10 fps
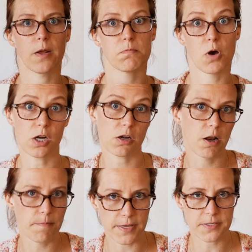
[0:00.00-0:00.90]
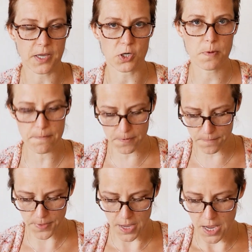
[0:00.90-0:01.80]
mark on my sketch paper,
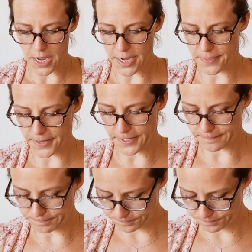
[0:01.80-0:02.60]
and then